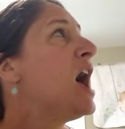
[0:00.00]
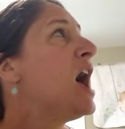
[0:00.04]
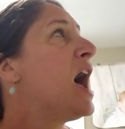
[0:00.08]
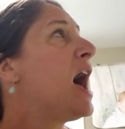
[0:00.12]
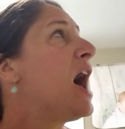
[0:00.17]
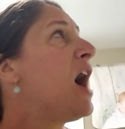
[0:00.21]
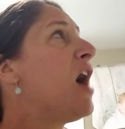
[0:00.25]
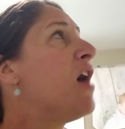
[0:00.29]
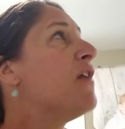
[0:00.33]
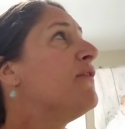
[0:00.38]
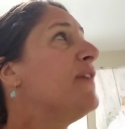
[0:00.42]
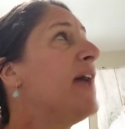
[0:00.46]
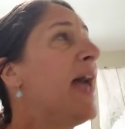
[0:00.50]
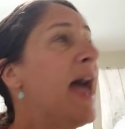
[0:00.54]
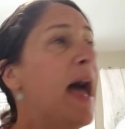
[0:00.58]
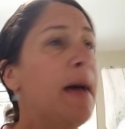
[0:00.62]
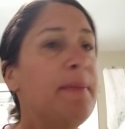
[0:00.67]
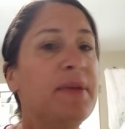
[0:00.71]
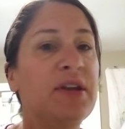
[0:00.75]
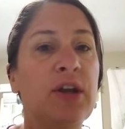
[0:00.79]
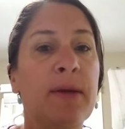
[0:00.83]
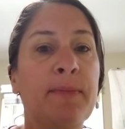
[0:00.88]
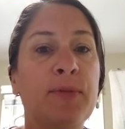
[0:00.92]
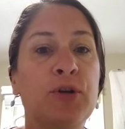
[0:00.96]
Of
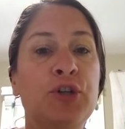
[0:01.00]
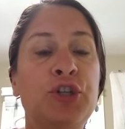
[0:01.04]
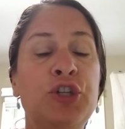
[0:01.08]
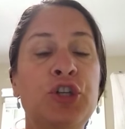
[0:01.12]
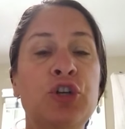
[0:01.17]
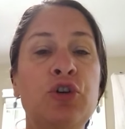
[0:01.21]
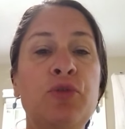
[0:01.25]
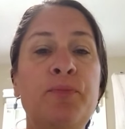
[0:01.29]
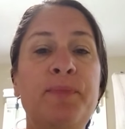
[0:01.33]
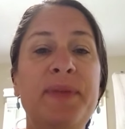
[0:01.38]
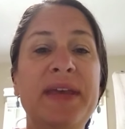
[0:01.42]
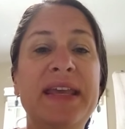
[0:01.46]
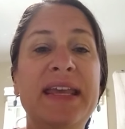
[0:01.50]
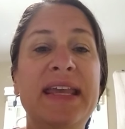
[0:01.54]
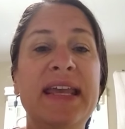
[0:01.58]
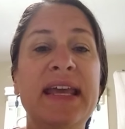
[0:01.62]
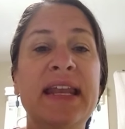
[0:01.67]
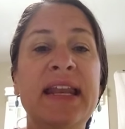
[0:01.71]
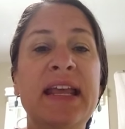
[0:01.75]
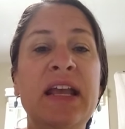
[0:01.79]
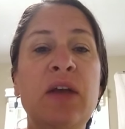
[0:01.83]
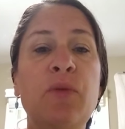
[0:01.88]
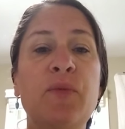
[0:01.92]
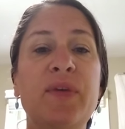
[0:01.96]
habit number two,
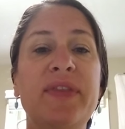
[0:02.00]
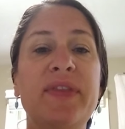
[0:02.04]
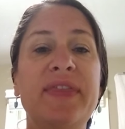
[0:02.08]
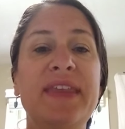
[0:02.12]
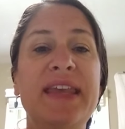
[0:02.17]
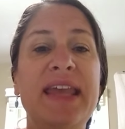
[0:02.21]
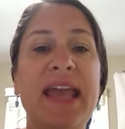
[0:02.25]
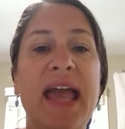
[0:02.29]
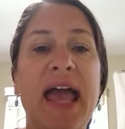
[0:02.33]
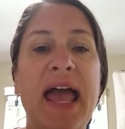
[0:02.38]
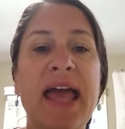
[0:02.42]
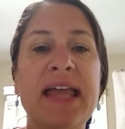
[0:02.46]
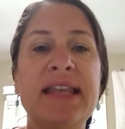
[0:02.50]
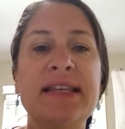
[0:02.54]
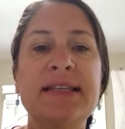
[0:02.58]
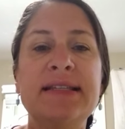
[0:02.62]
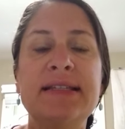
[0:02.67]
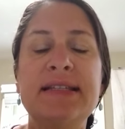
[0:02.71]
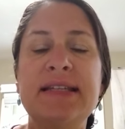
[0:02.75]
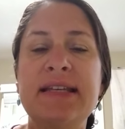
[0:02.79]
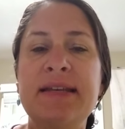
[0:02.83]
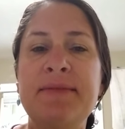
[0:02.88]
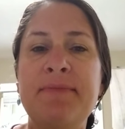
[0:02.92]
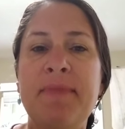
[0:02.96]
beginning with the
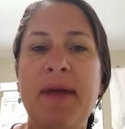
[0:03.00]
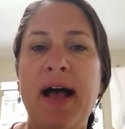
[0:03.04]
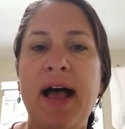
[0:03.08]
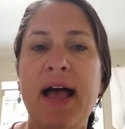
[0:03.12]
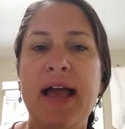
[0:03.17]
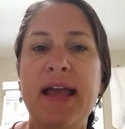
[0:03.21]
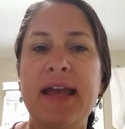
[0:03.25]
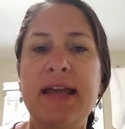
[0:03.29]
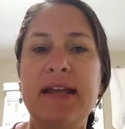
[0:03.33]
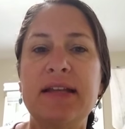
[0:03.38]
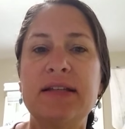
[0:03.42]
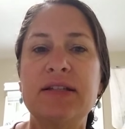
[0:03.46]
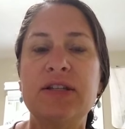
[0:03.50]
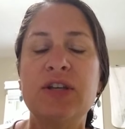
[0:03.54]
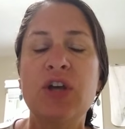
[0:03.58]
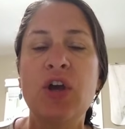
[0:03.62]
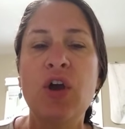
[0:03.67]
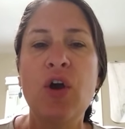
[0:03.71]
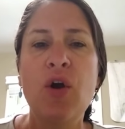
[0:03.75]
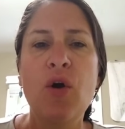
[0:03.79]
end in mind.